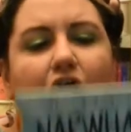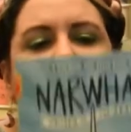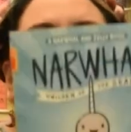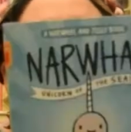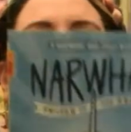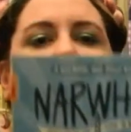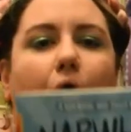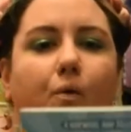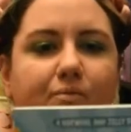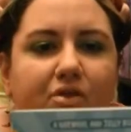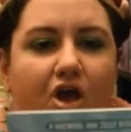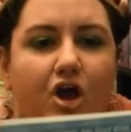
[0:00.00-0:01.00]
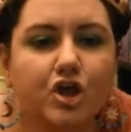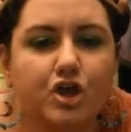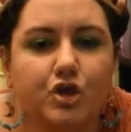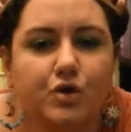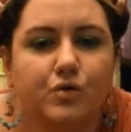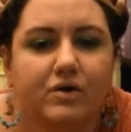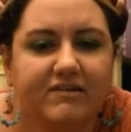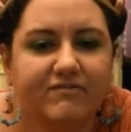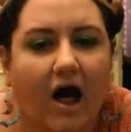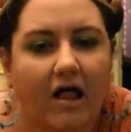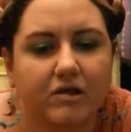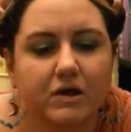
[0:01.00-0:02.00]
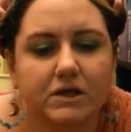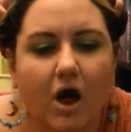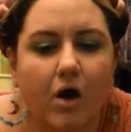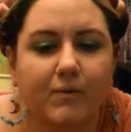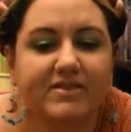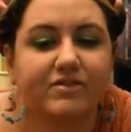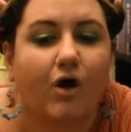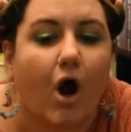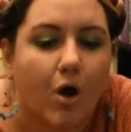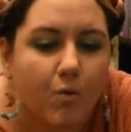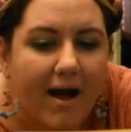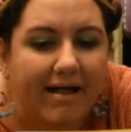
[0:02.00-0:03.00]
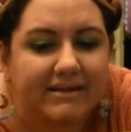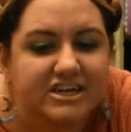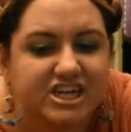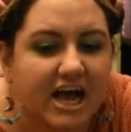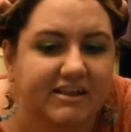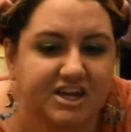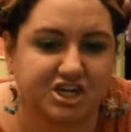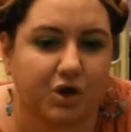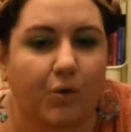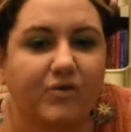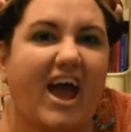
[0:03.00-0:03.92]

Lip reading: So, you can follow along with Narwhal and Jelly Jolt